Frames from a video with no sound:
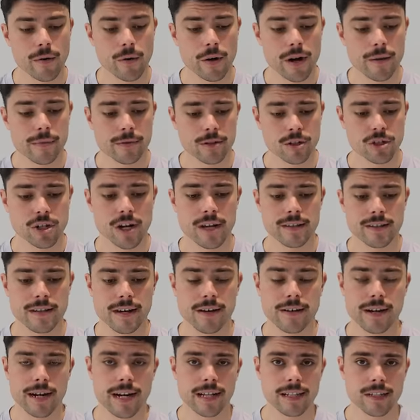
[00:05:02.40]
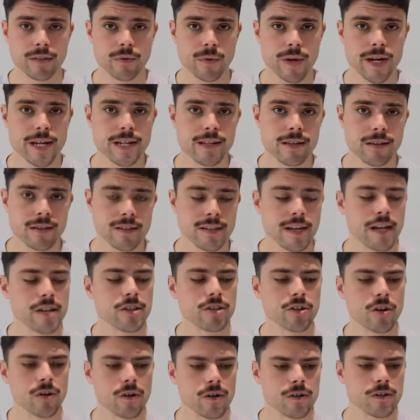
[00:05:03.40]
were able to shut down Harley Reid and the
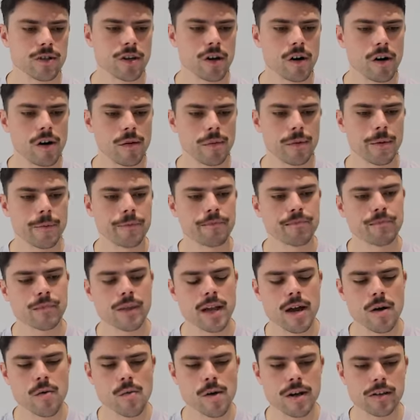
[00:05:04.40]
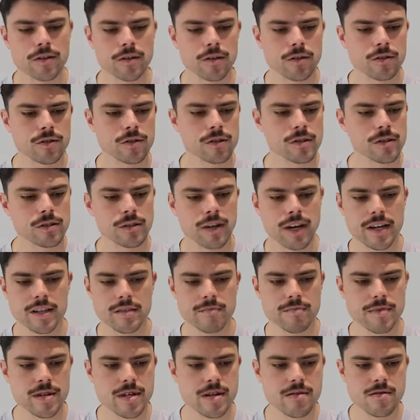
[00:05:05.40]
Saints got on top. Now, West Coast
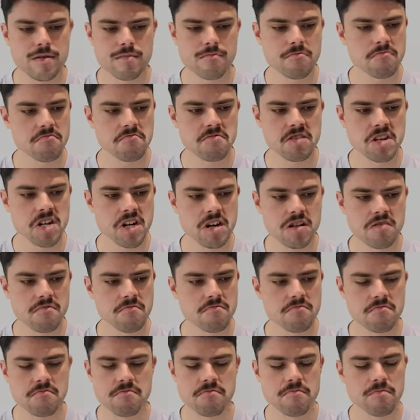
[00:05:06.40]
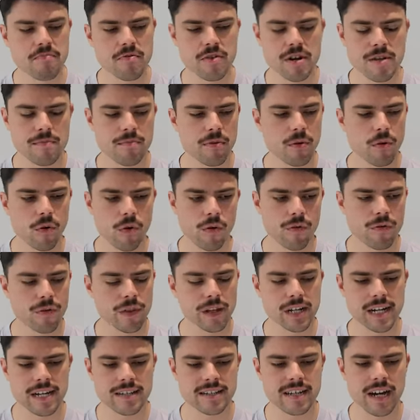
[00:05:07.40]
has been, you know, pretty poor
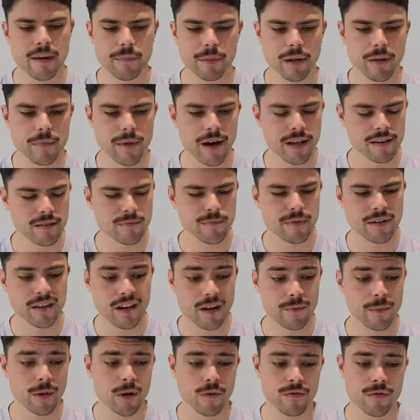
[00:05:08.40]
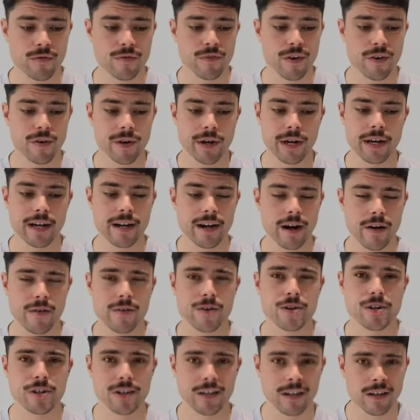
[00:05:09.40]
for the last couple of months, but coming off a very
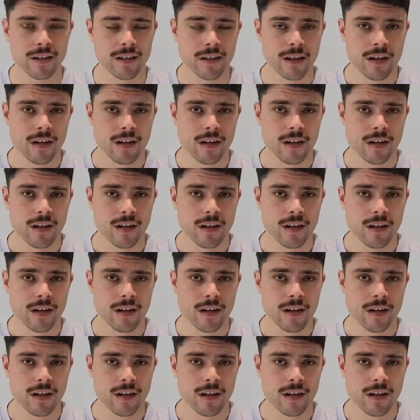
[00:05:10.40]
encouraging